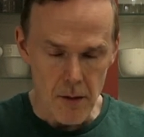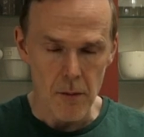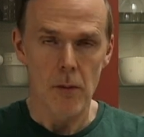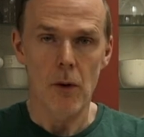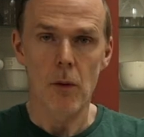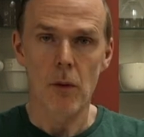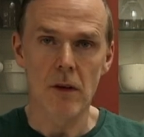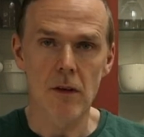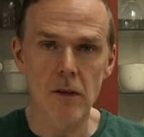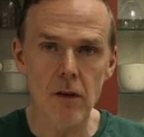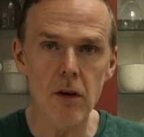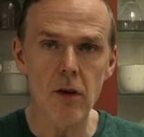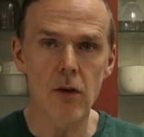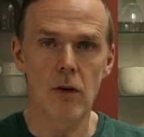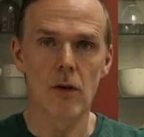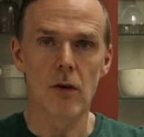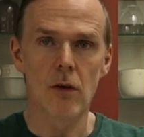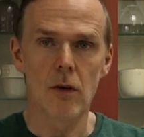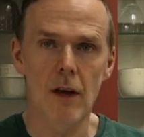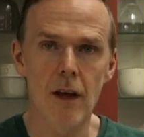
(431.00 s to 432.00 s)
but we
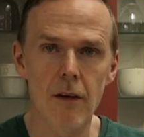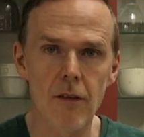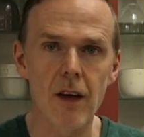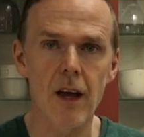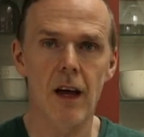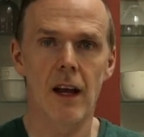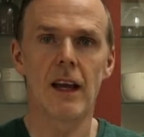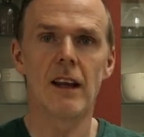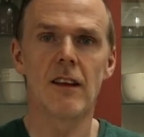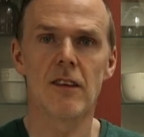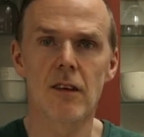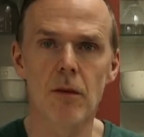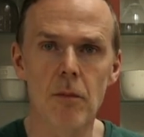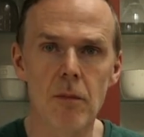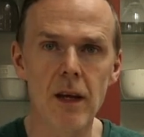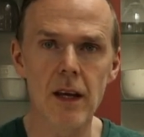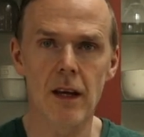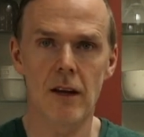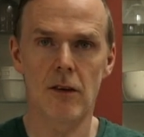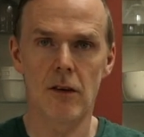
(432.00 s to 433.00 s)
do give it an
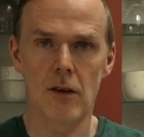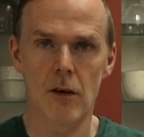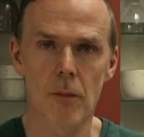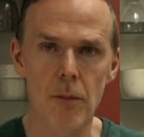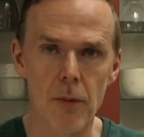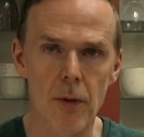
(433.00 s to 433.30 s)
intermediate